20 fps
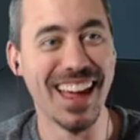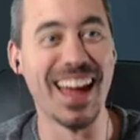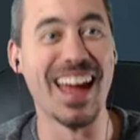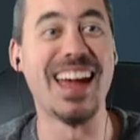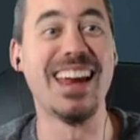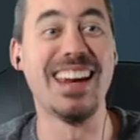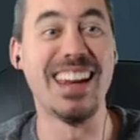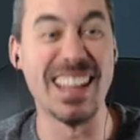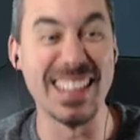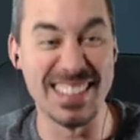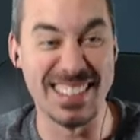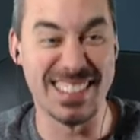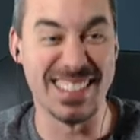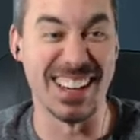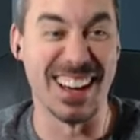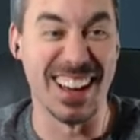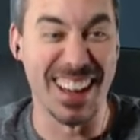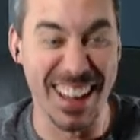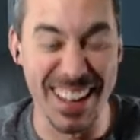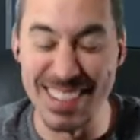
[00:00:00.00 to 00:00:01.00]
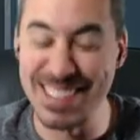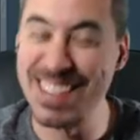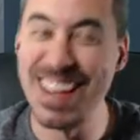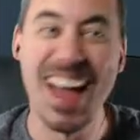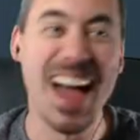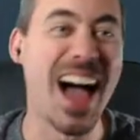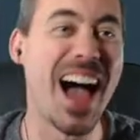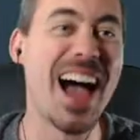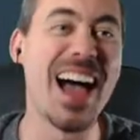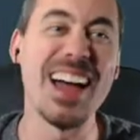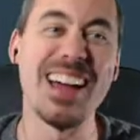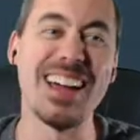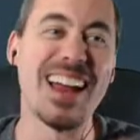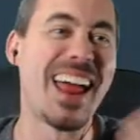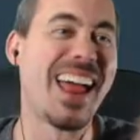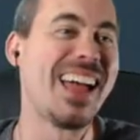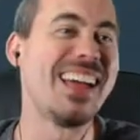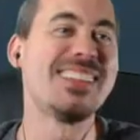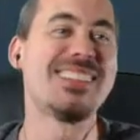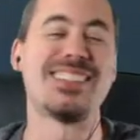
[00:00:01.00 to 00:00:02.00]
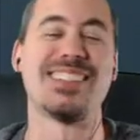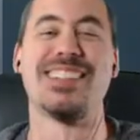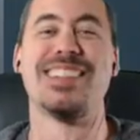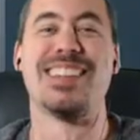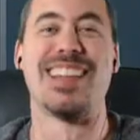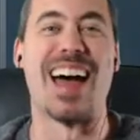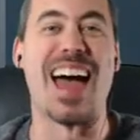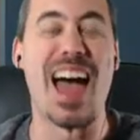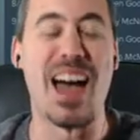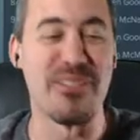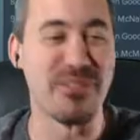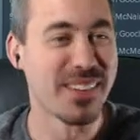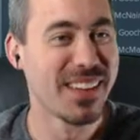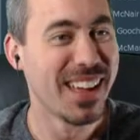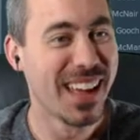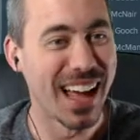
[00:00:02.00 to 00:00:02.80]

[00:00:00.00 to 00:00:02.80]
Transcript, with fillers: and he does. I hate to laugh.